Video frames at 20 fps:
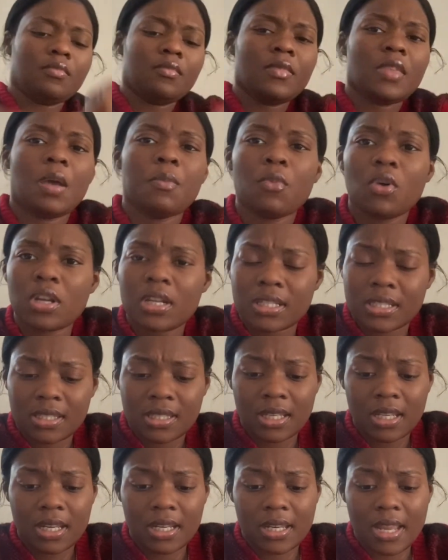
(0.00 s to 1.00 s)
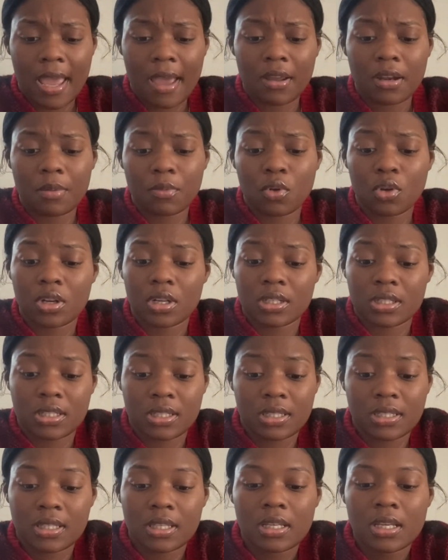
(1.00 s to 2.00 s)
I'm gonna sit it down. I'm gonna
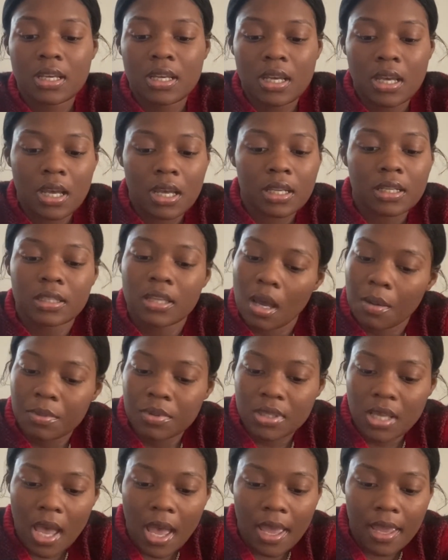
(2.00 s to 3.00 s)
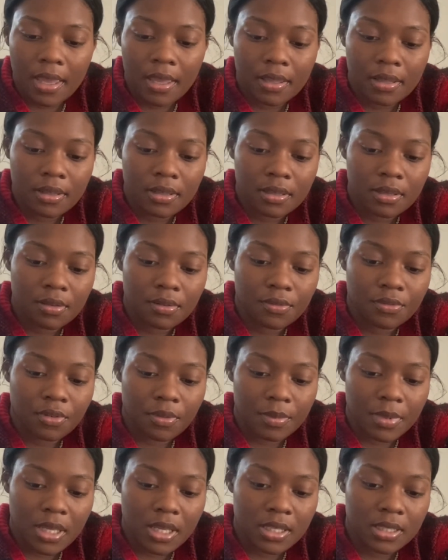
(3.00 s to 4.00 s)
just double tie it. from
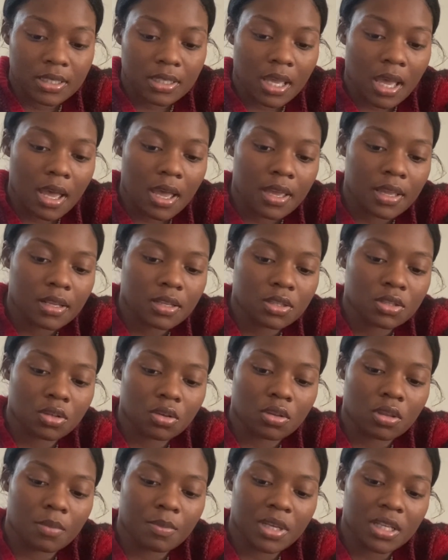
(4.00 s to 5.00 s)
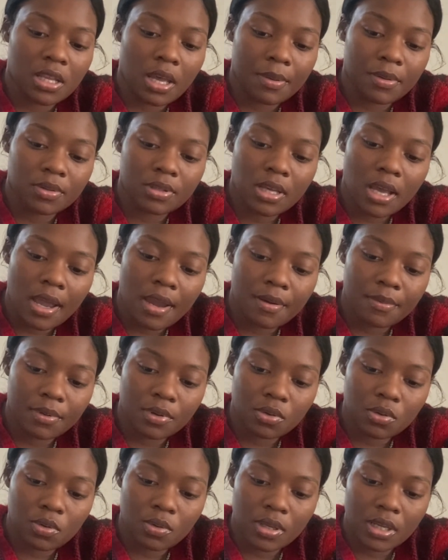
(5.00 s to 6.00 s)
the inside. So let me double tie it real
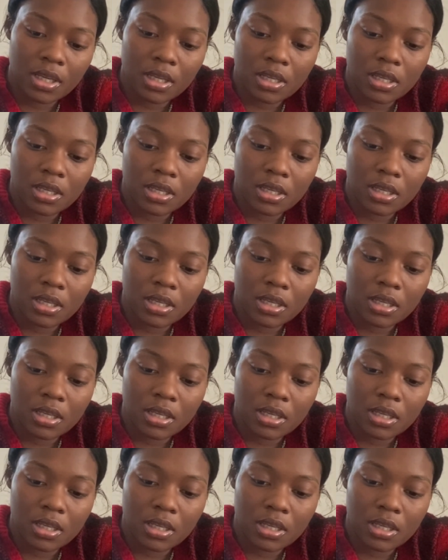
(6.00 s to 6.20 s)
quick.